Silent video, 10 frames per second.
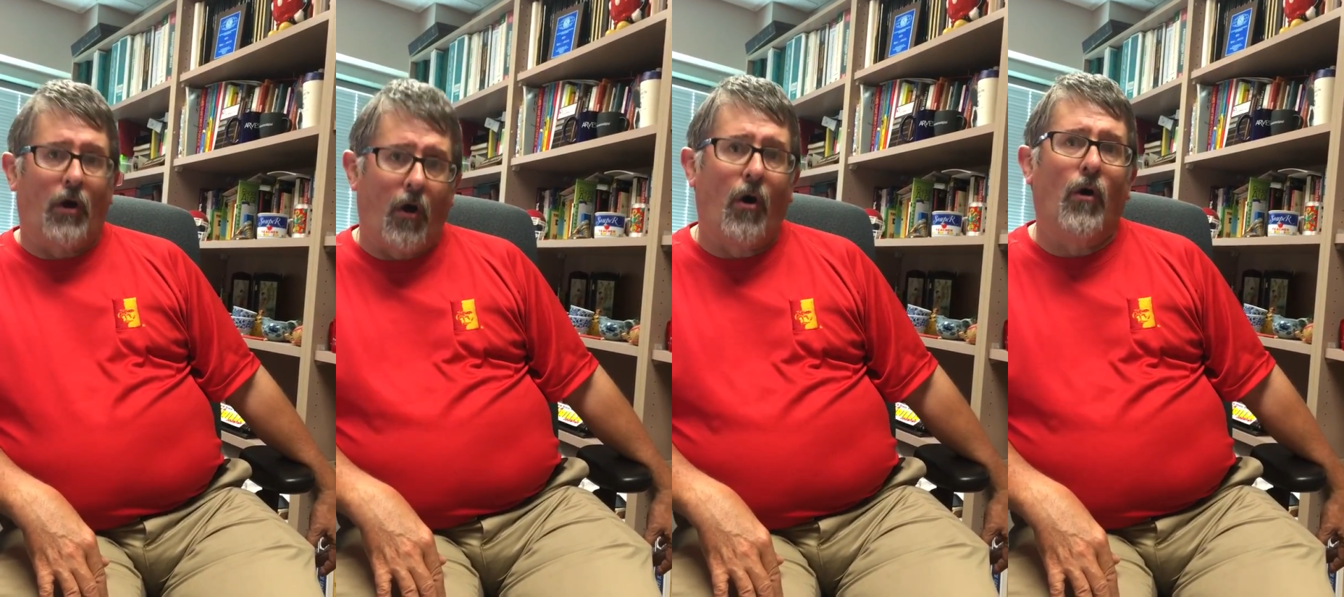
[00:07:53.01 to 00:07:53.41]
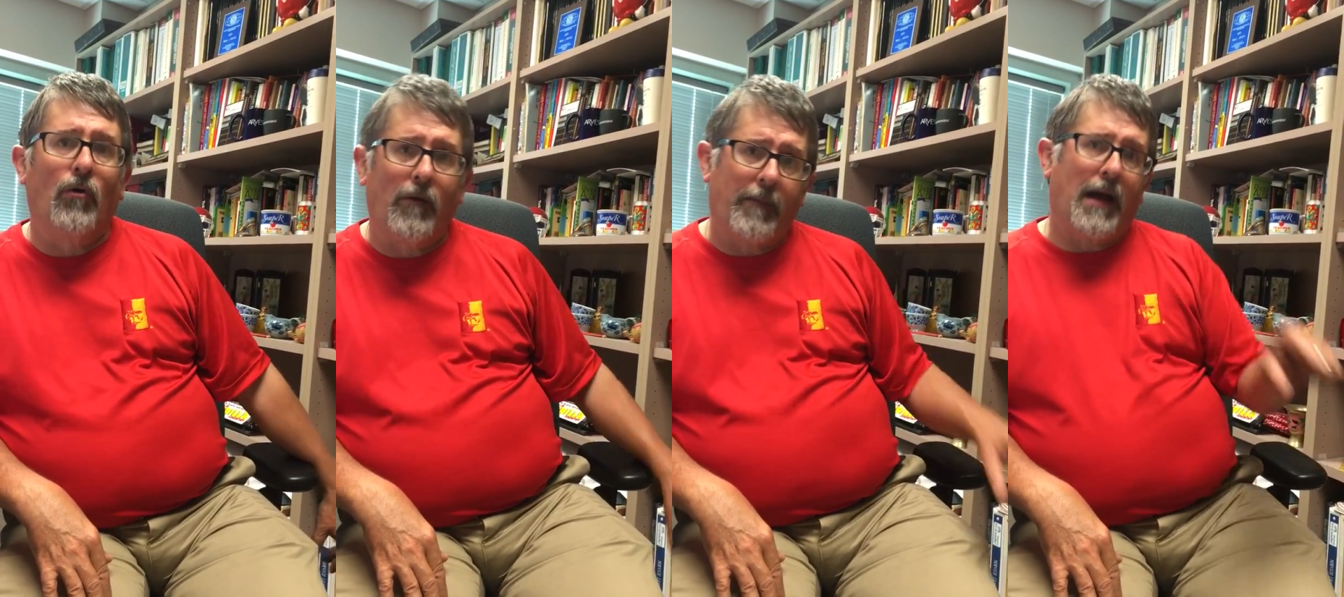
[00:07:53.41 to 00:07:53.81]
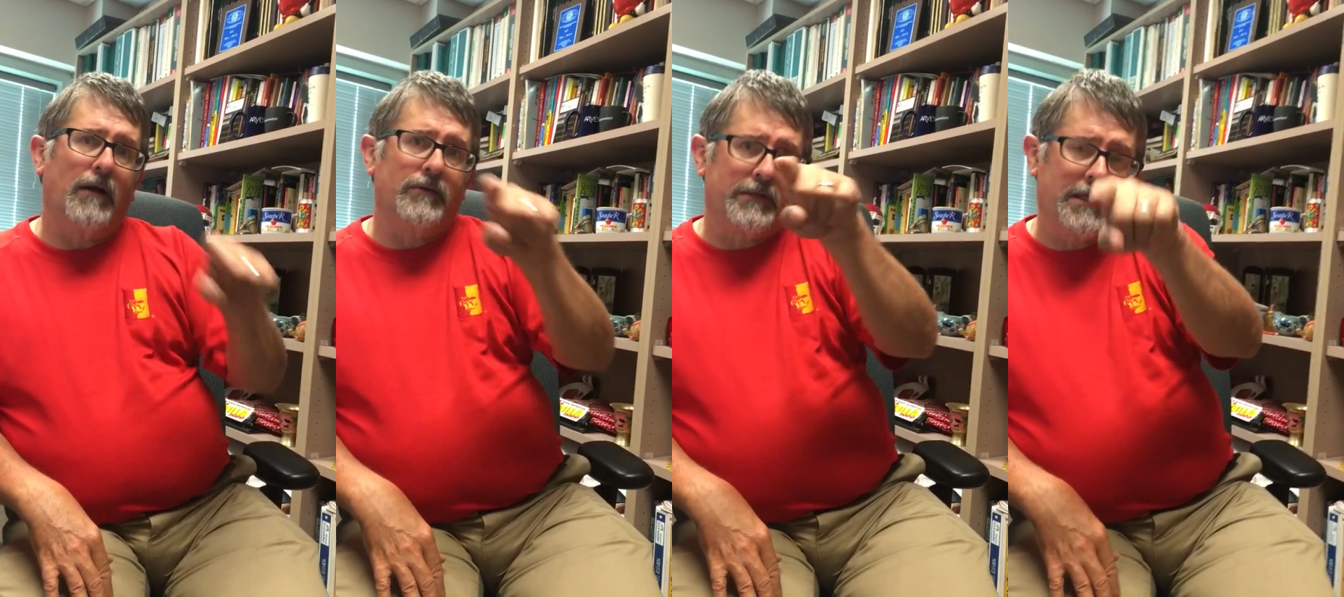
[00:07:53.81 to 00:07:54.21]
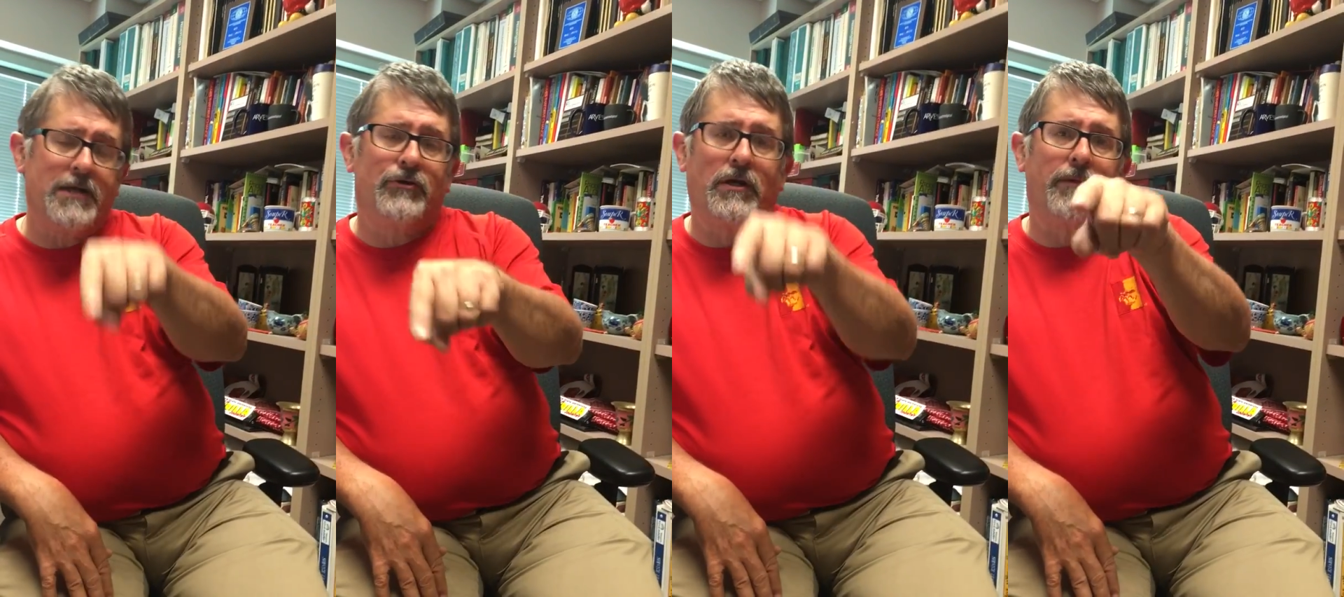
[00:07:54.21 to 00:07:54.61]
It's all about
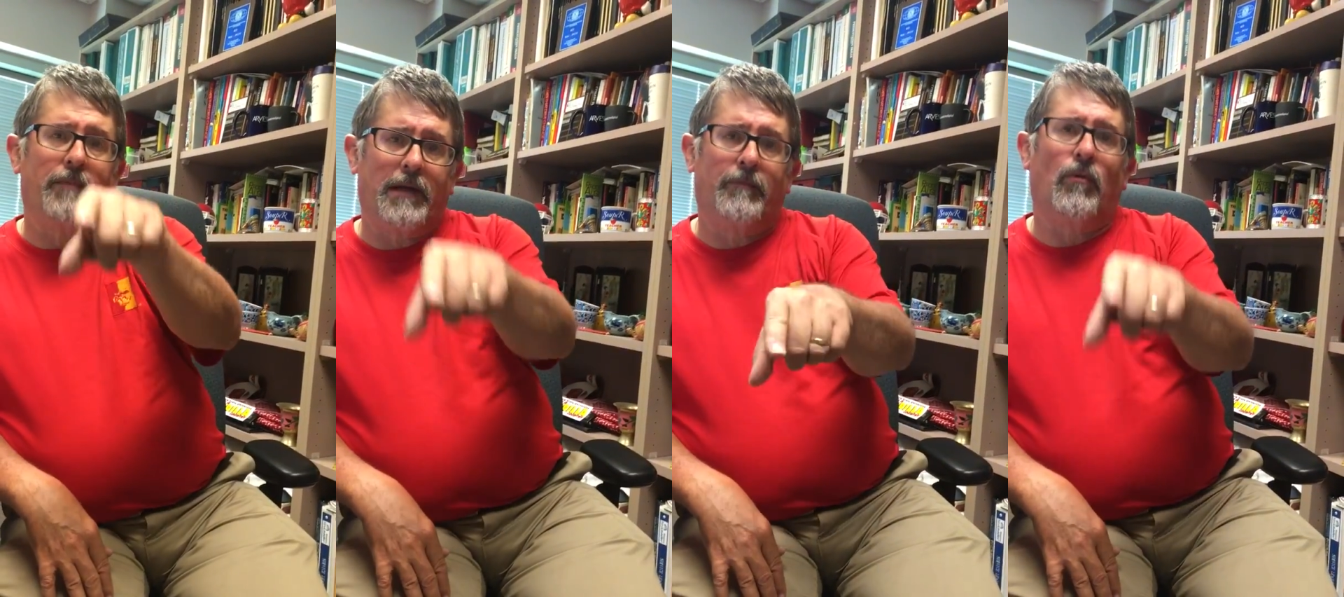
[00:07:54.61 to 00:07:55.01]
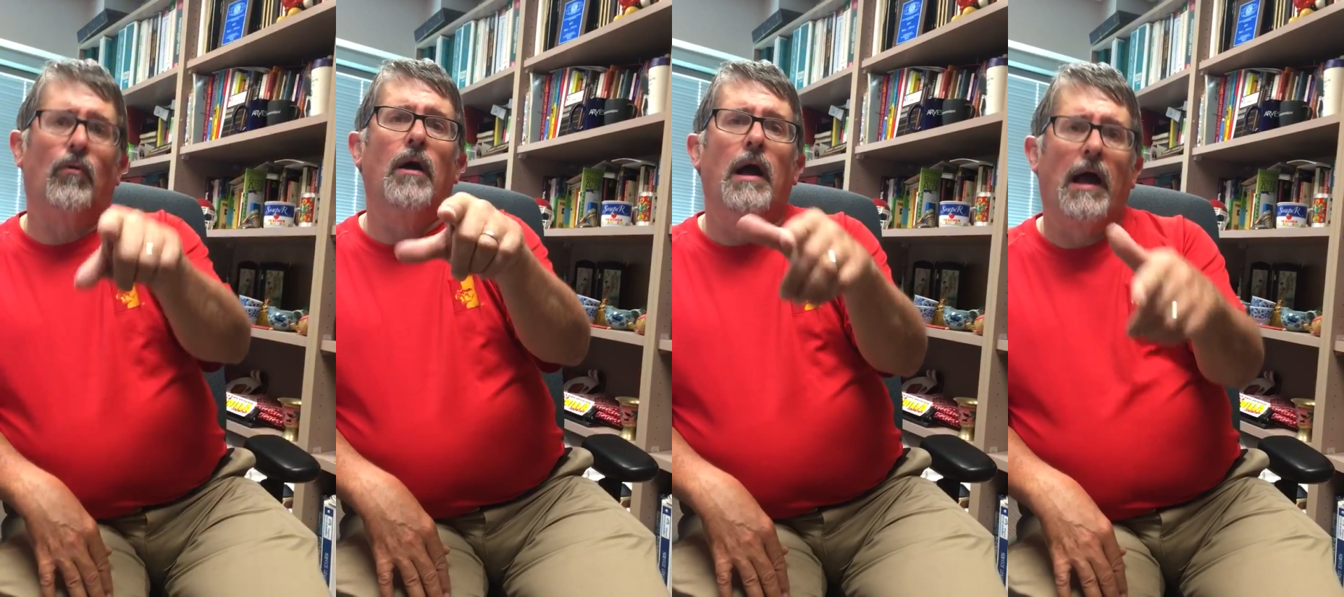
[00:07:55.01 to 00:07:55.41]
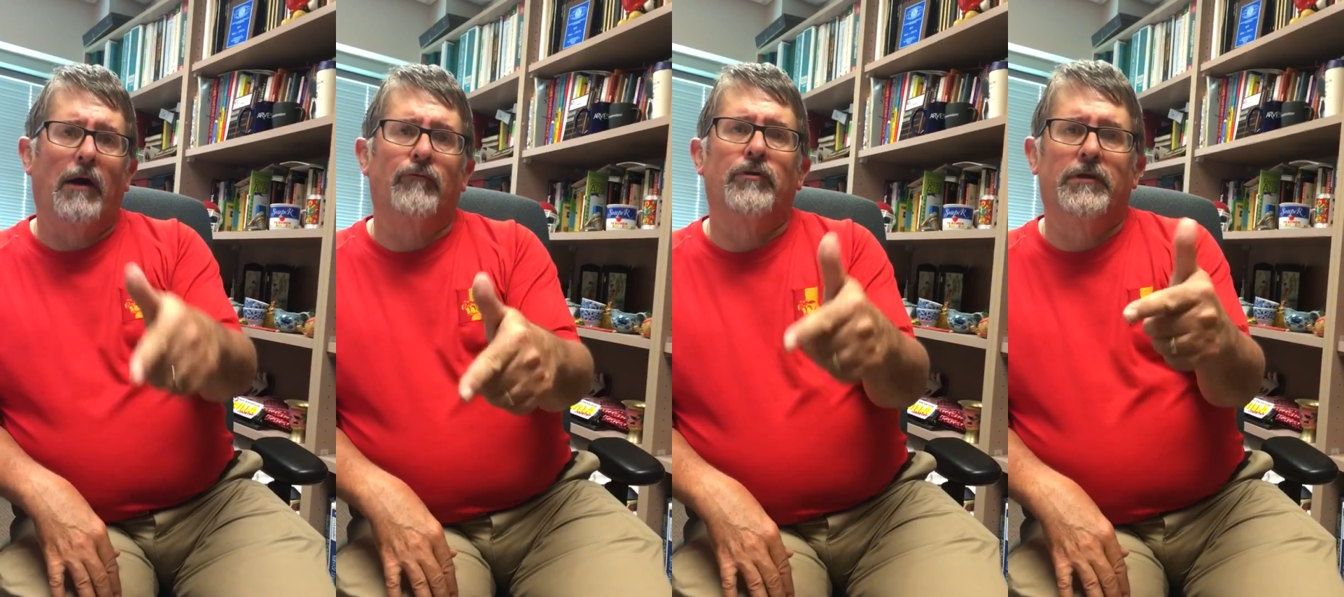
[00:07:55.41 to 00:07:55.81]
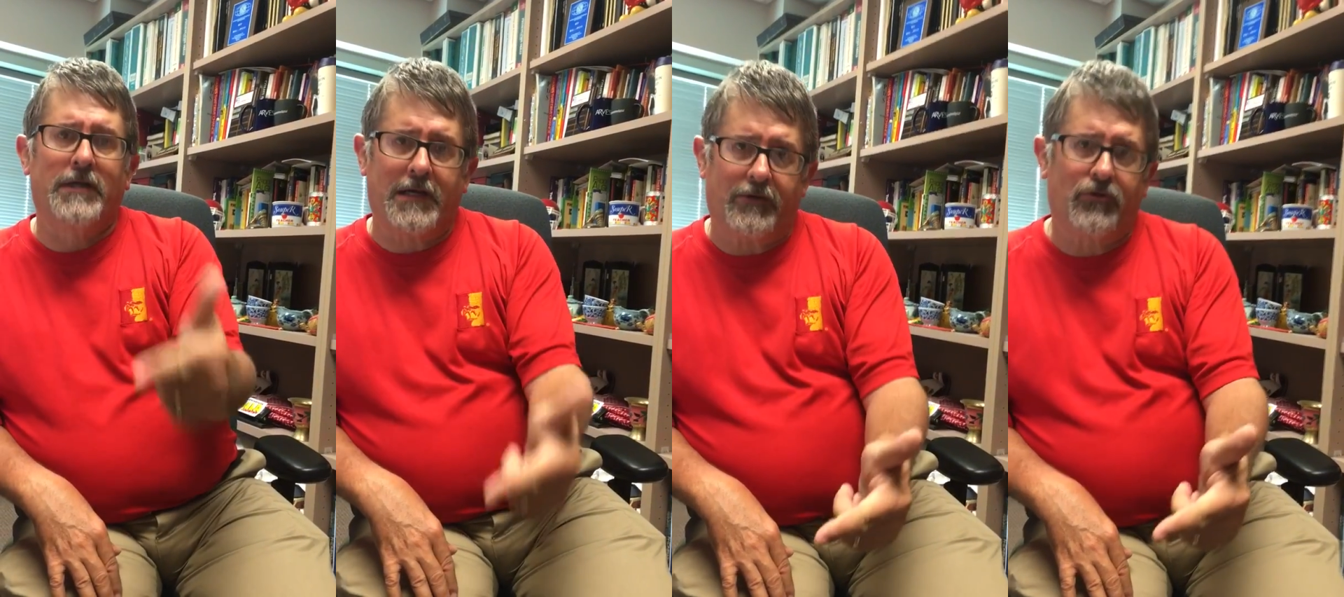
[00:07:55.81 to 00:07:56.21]
teaching people how to
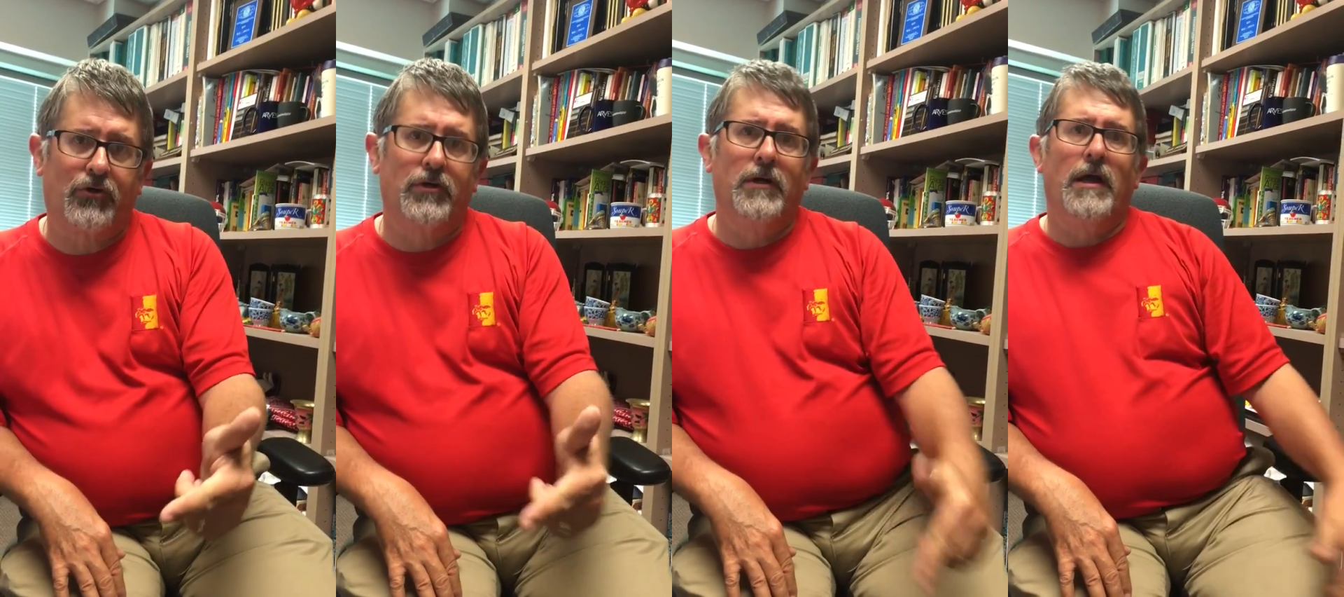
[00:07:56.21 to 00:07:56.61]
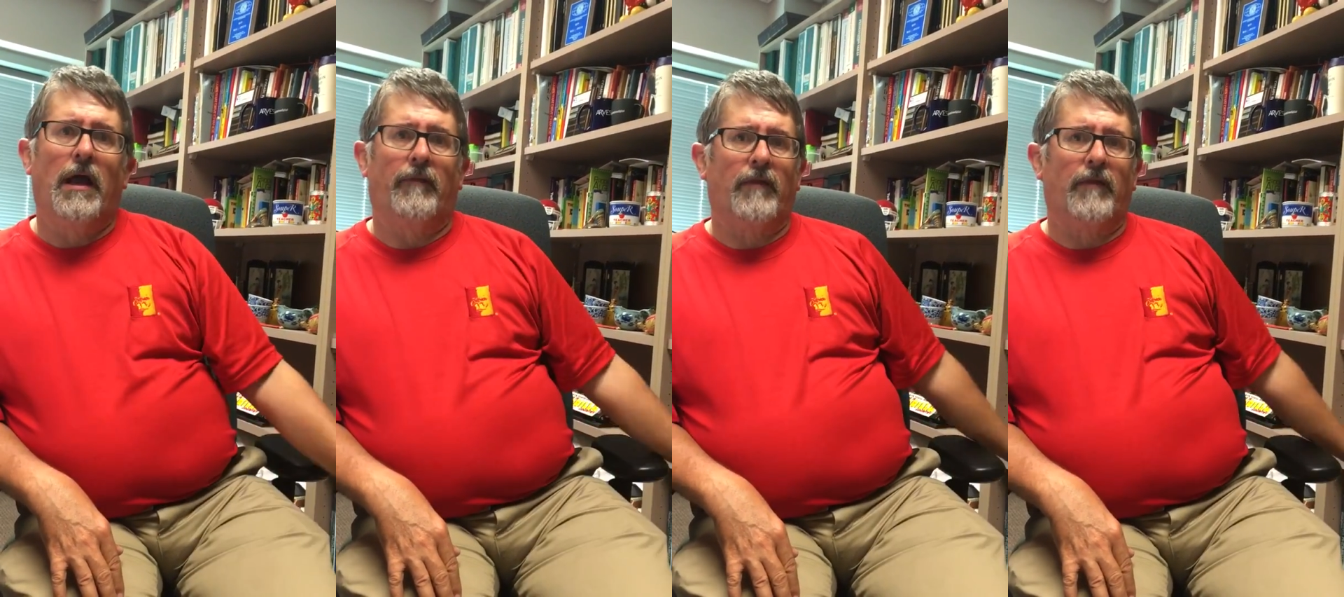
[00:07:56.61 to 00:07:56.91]
teach, and